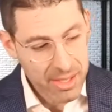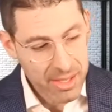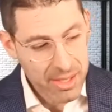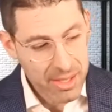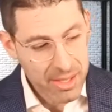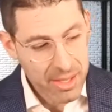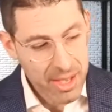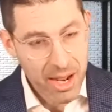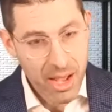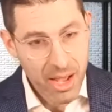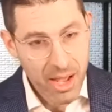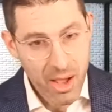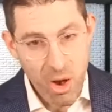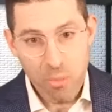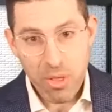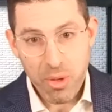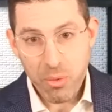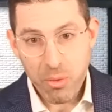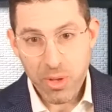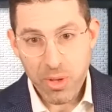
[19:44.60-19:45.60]
And I hope
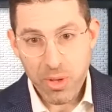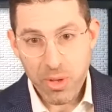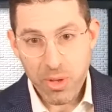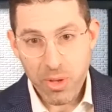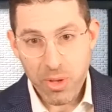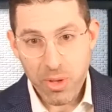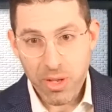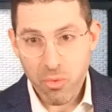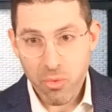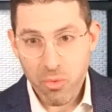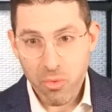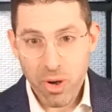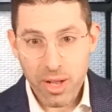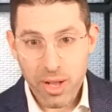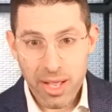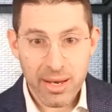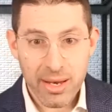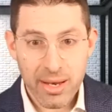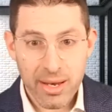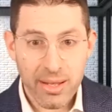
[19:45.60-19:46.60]
that we can walk
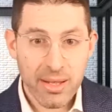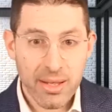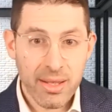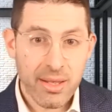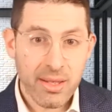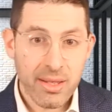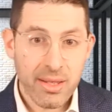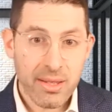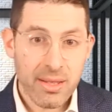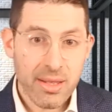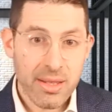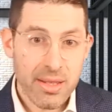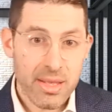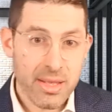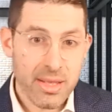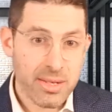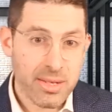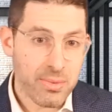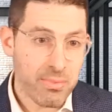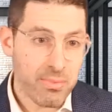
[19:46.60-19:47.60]
in to this
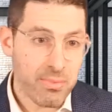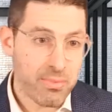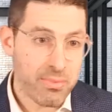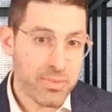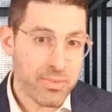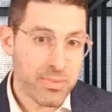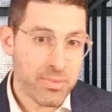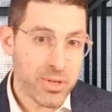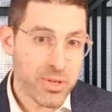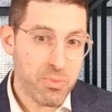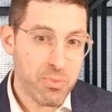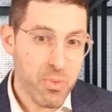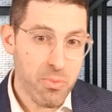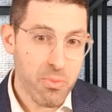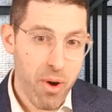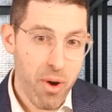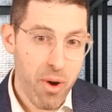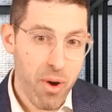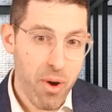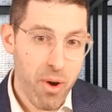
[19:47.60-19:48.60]
small
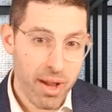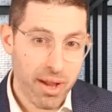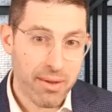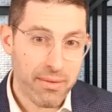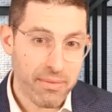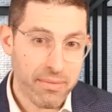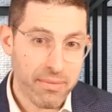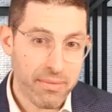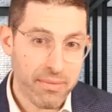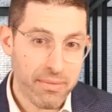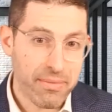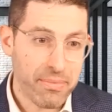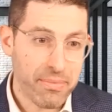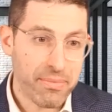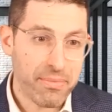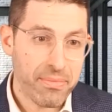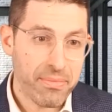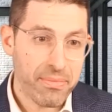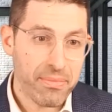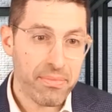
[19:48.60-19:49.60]
break
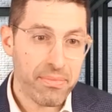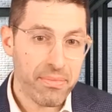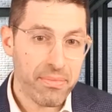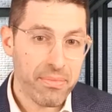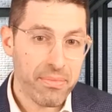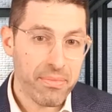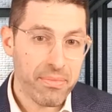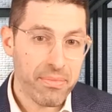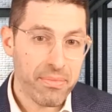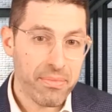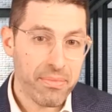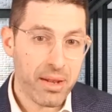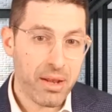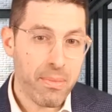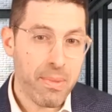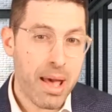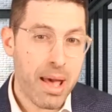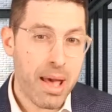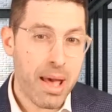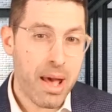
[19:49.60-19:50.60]
and come out
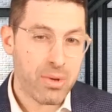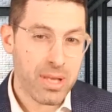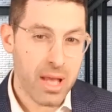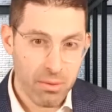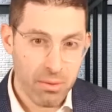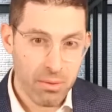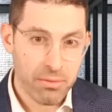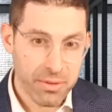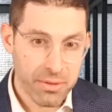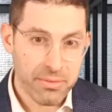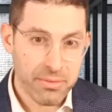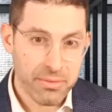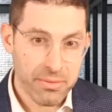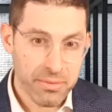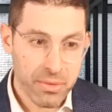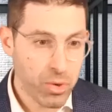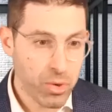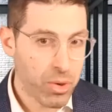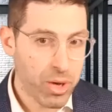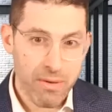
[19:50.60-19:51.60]
resolved
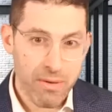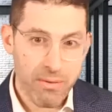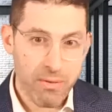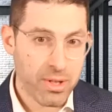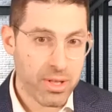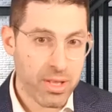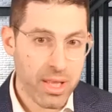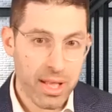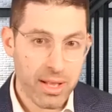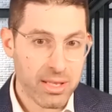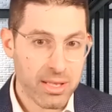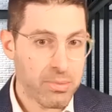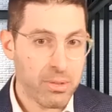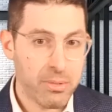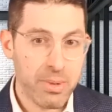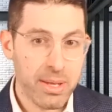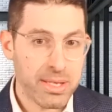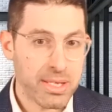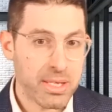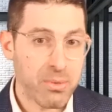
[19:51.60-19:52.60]
to do whatever it takes to be the
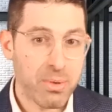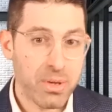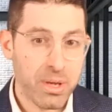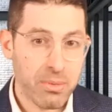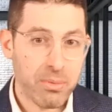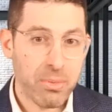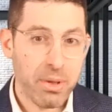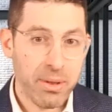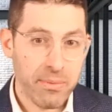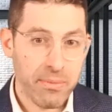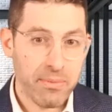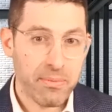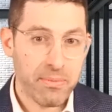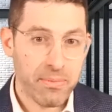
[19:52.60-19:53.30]
best that we can be.